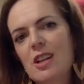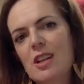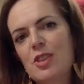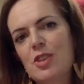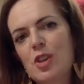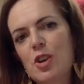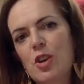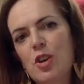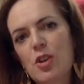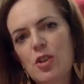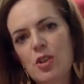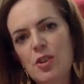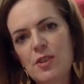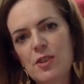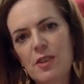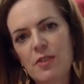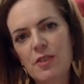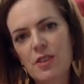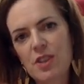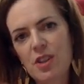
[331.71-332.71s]
So you can use
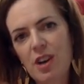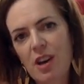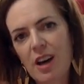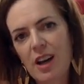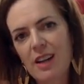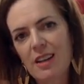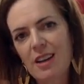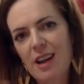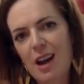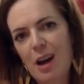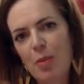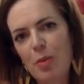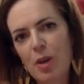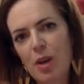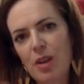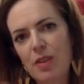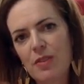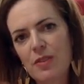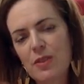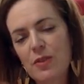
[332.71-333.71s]
it for tight
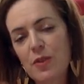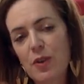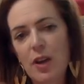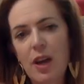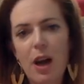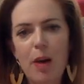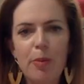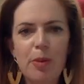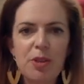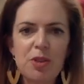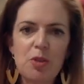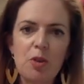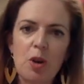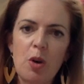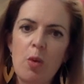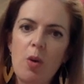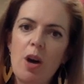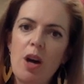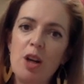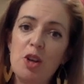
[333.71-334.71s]
garments, for garments that
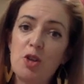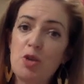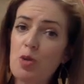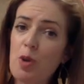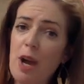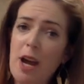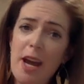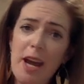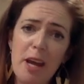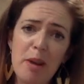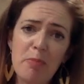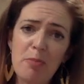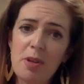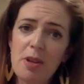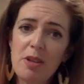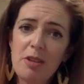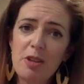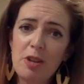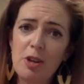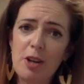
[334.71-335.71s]
require drape,
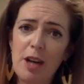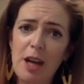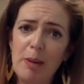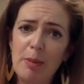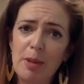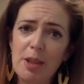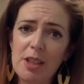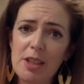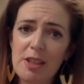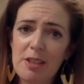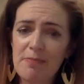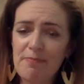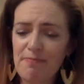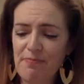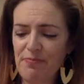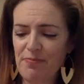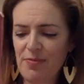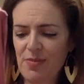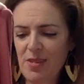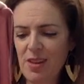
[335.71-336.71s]
you name it.
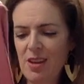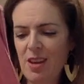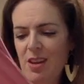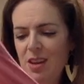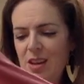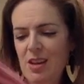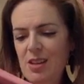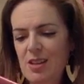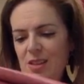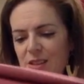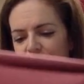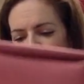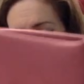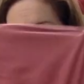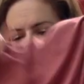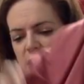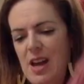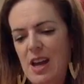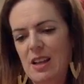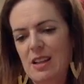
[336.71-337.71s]
So
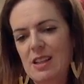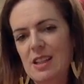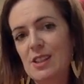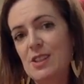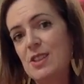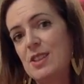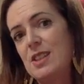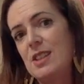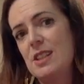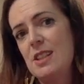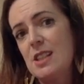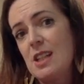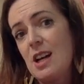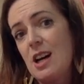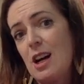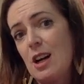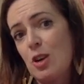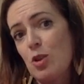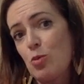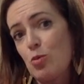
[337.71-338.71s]
that is
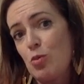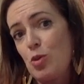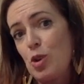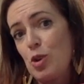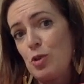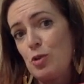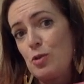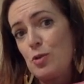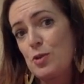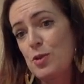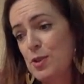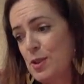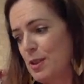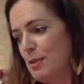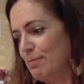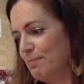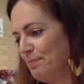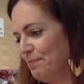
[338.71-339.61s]
Dark Rose.